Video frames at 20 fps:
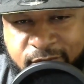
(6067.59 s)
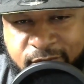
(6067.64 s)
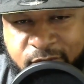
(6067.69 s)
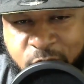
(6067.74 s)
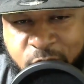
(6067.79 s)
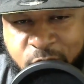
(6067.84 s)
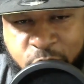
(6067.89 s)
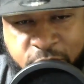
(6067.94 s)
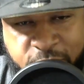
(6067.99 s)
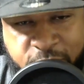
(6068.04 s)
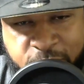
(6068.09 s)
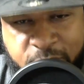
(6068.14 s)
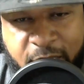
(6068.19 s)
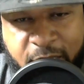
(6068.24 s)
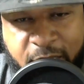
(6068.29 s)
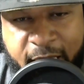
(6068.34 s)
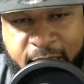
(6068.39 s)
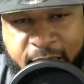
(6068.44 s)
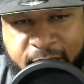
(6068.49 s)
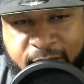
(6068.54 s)
Who do you
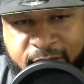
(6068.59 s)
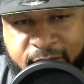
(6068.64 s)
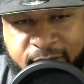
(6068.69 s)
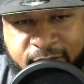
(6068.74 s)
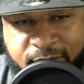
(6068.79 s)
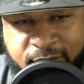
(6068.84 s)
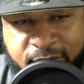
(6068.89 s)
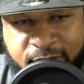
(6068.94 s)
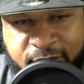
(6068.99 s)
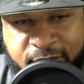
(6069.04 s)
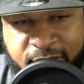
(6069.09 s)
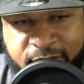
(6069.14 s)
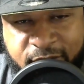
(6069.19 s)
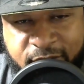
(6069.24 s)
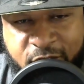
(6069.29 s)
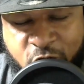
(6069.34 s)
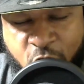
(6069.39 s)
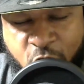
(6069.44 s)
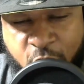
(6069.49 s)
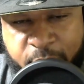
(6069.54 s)
like? Is
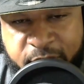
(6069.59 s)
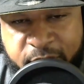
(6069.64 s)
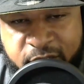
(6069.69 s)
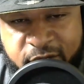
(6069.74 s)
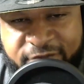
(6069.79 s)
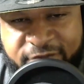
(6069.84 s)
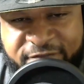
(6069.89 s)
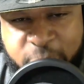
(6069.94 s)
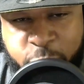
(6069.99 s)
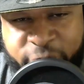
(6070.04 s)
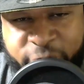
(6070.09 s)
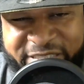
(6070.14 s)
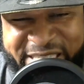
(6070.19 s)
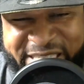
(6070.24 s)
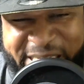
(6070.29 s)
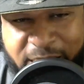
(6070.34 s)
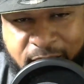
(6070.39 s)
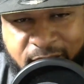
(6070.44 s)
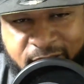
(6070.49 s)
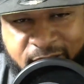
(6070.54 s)
it Corbin Kafusi?